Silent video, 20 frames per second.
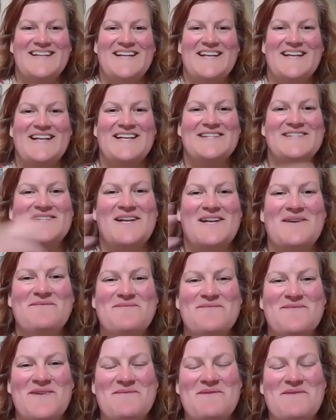It's
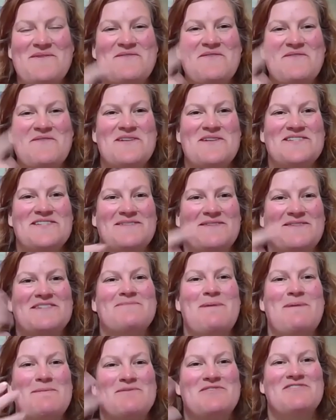we always,
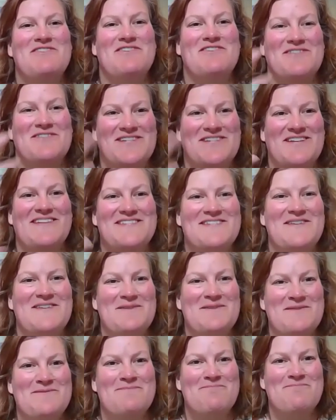sometimes people struggle, don't they, to
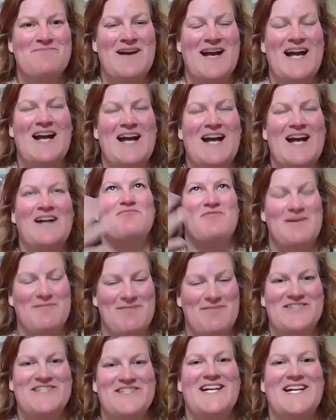do, how do you bring
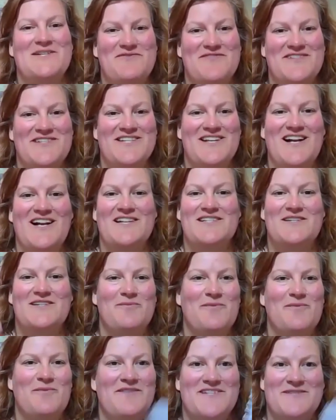about change within church?
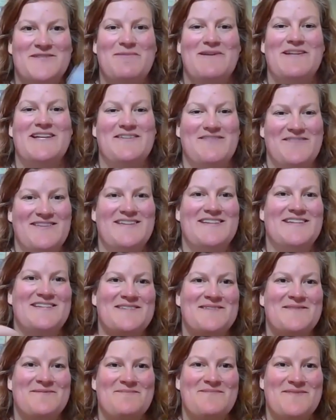And we've just been given
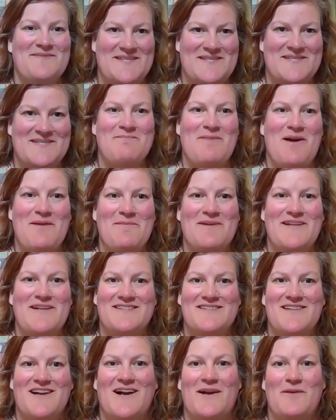this moment
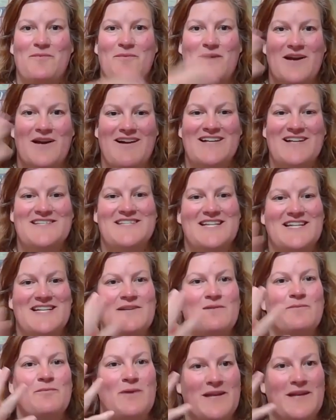in time where
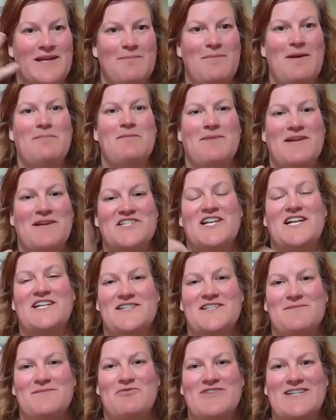actually we can maybe make
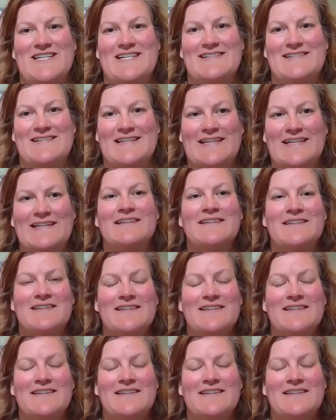changes more easily.